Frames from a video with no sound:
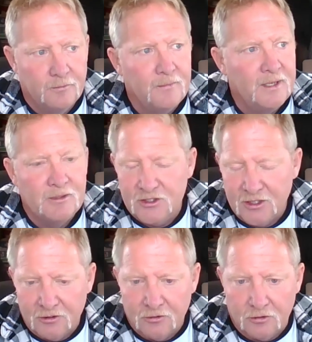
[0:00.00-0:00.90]
maybe
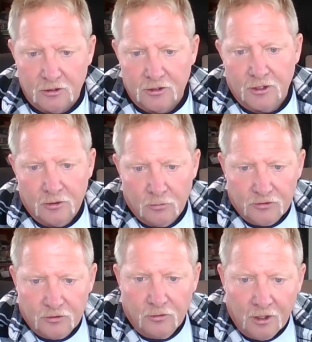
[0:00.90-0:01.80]
see a little clearer
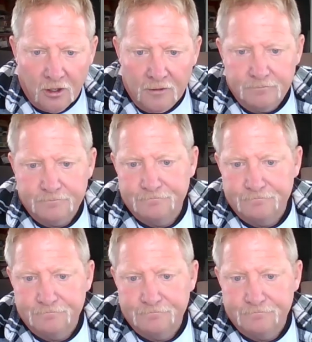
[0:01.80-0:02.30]
what's going on.